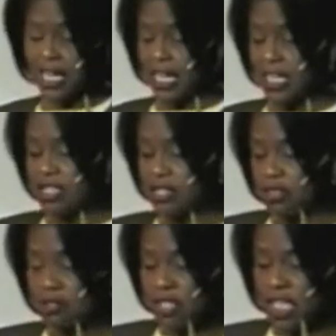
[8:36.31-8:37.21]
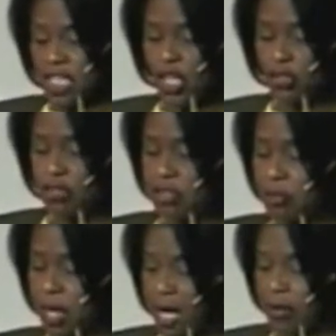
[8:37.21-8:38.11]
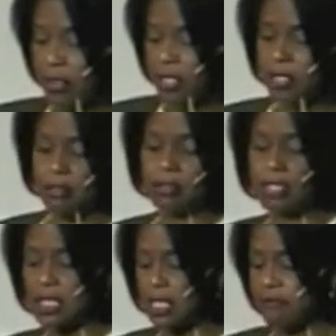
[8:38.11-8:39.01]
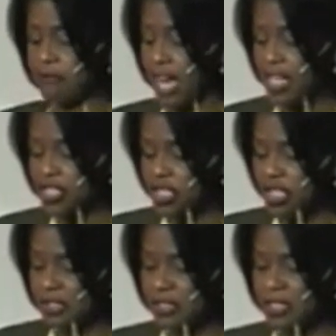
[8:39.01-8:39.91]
And so you see here, you see pottery, you see fashion.